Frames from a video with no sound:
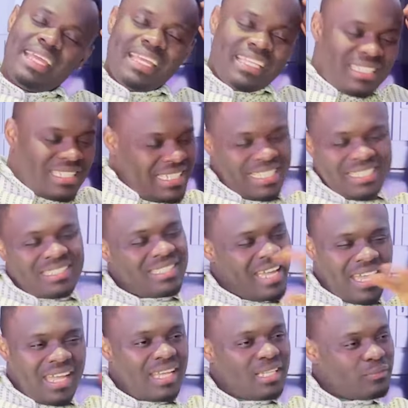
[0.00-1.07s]
over
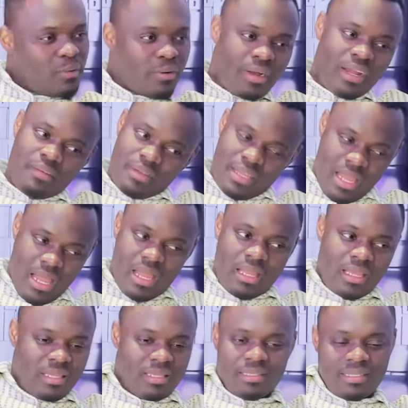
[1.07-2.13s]
and
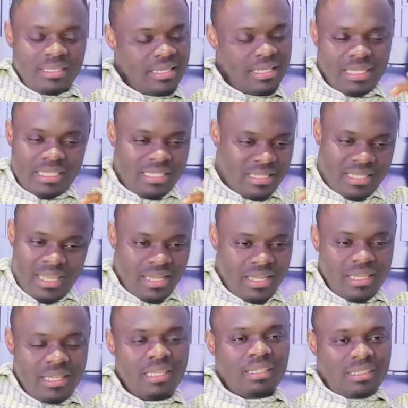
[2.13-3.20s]
over for
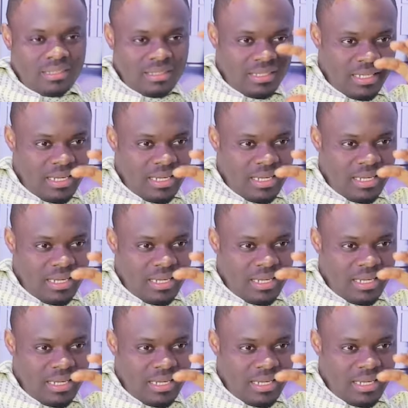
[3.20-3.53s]
years.